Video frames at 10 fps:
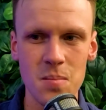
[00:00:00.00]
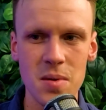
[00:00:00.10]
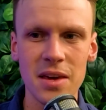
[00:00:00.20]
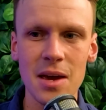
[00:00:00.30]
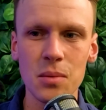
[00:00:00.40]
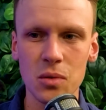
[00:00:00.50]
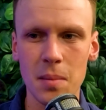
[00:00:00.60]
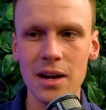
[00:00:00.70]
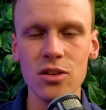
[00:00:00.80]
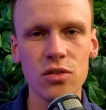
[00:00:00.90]
being able to
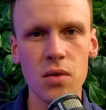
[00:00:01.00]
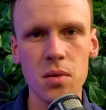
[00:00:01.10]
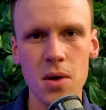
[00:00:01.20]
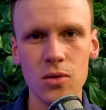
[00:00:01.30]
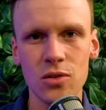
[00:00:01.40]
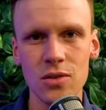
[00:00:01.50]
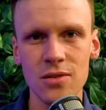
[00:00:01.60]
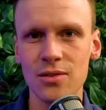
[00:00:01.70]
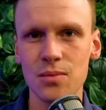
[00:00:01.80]
manage your own emotions,